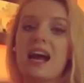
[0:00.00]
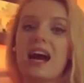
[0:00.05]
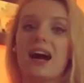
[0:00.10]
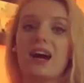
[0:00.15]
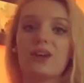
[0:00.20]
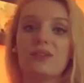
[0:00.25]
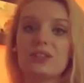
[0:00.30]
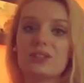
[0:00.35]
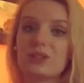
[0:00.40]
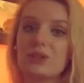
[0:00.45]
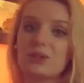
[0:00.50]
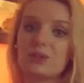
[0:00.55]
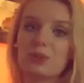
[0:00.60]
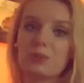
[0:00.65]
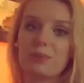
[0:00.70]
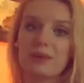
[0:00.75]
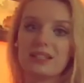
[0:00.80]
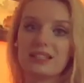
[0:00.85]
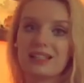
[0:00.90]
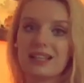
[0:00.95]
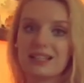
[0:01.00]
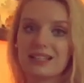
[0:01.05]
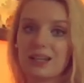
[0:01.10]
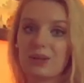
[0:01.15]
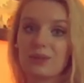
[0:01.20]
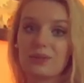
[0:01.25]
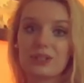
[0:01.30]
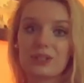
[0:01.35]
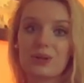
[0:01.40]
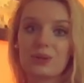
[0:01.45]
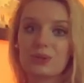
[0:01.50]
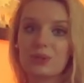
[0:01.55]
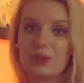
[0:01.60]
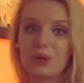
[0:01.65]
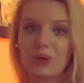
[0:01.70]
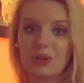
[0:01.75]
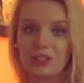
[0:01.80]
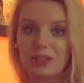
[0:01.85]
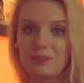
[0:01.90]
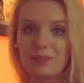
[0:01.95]
I always go to business, I always go to
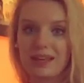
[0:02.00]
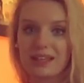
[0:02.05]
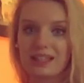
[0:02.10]
economy.